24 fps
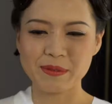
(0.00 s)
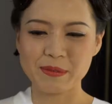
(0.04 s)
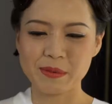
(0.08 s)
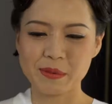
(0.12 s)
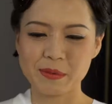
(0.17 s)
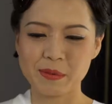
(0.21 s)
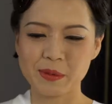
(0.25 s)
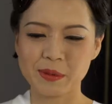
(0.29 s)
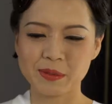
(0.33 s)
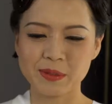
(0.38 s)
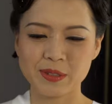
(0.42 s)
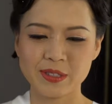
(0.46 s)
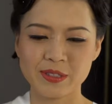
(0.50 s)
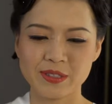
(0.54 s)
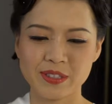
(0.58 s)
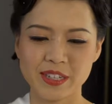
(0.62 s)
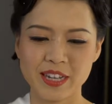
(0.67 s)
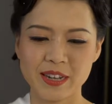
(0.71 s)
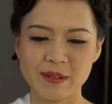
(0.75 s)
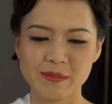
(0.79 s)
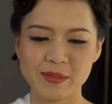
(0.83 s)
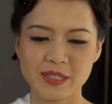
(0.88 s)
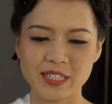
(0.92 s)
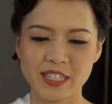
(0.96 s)
Proposal
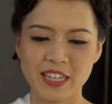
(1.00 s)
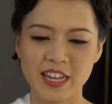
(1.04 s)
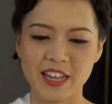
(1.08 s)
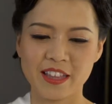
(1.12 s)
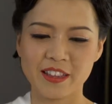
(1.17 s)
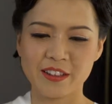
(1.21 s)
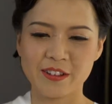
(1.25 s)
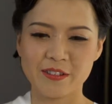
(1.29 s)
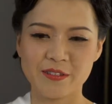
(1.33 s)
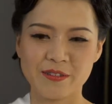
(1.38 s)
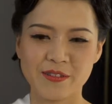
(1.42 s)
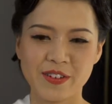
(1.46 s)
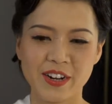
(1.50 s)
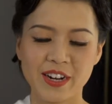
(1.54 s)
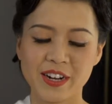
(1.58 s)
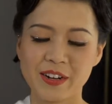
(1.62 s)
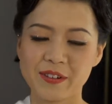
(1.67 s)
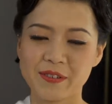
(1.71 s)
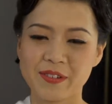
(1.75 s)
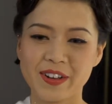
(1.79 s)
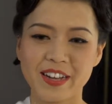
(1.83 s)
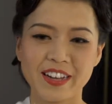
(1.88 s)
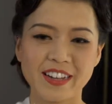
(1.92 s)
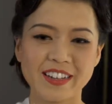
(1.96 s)
came together very
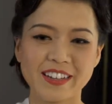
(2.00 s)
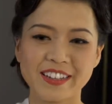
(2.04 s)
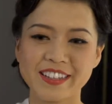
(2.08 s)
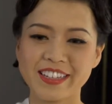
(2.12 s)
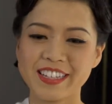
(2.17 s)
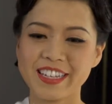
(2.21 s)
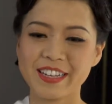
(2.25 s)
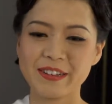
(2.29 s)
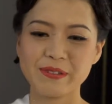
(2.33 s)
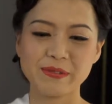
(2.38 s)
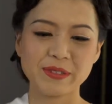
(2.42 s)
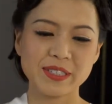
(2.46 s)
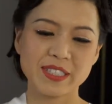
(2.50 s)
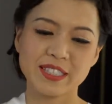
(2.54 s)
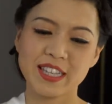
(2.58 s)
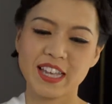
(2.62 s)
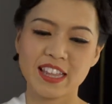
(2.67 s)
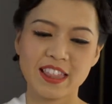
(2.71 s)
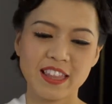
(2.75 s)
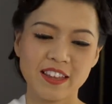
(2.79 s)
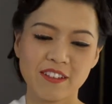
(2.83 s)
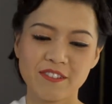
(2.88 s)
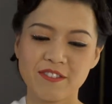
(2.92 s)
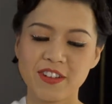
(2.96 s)
well. It was, I
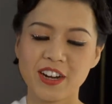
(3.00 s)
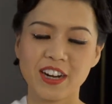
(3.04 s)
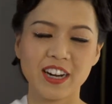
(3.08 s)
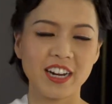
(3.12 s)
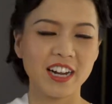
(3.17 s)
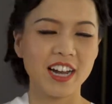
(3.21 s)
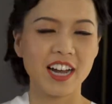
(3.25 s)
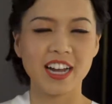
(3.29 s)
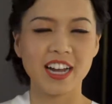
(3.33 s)
think, very